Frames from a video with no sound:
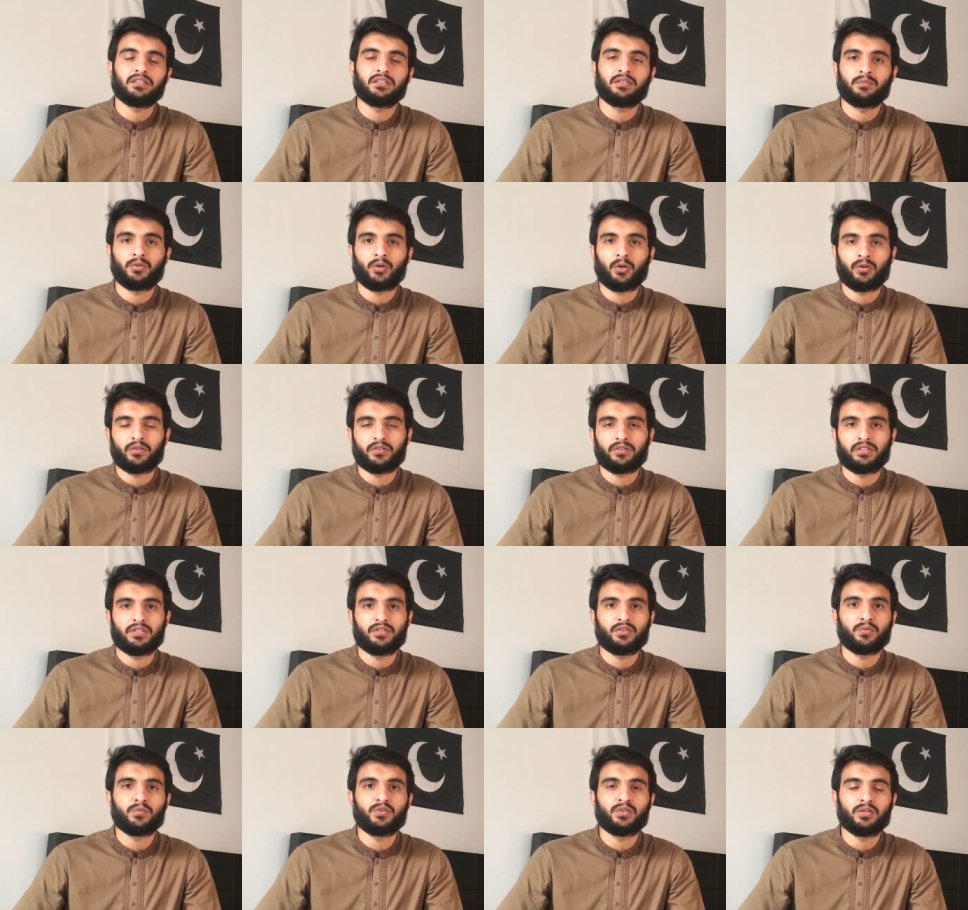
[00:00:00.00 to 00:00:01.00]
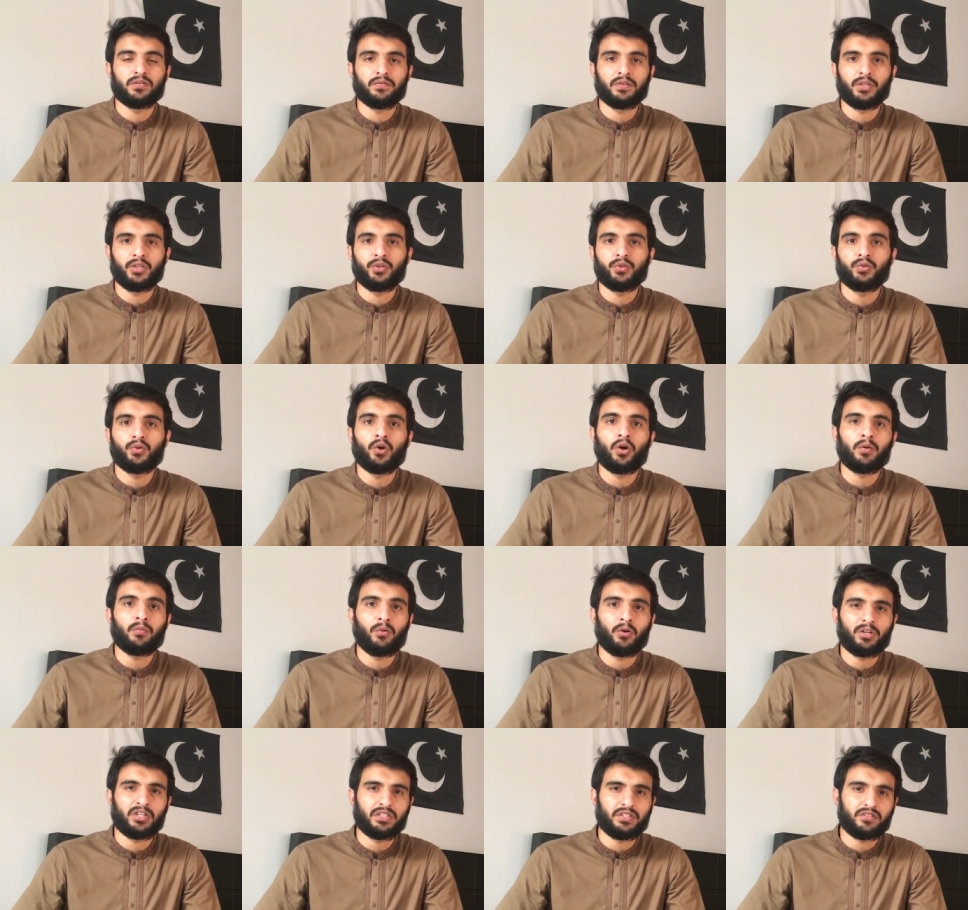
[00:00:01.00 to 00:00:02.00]
the proctor is observing you or
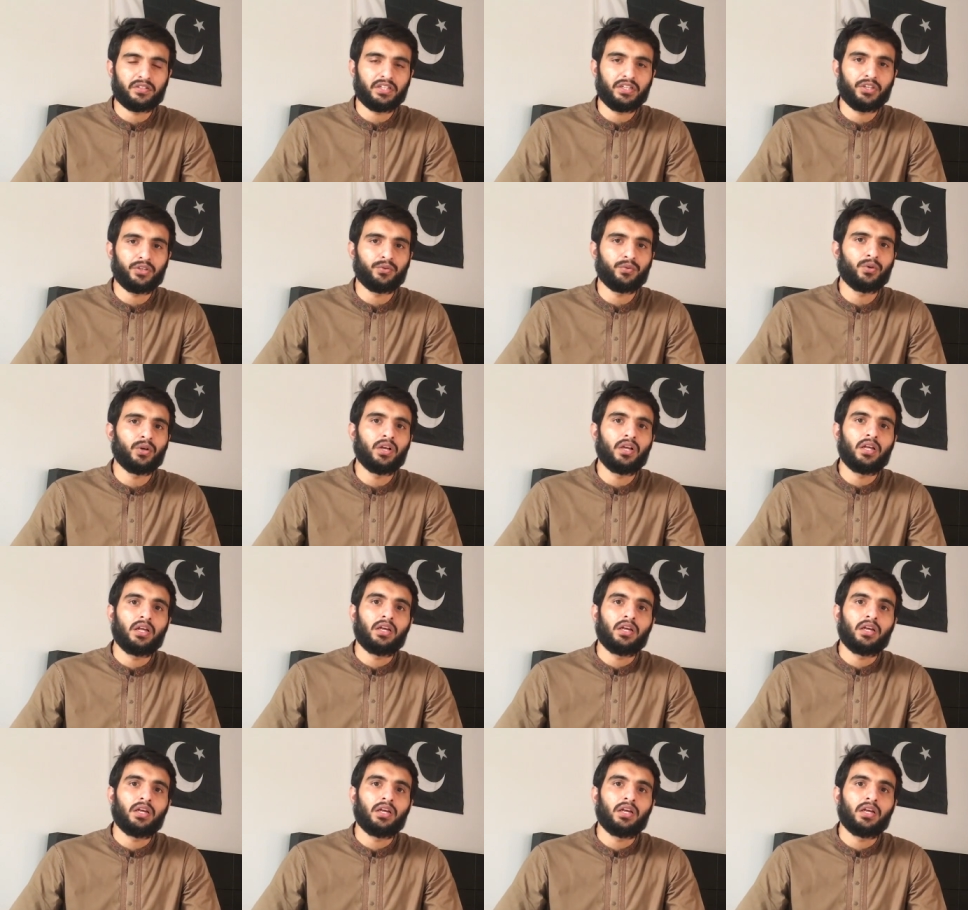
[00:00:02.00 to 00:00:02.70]
monitoring you.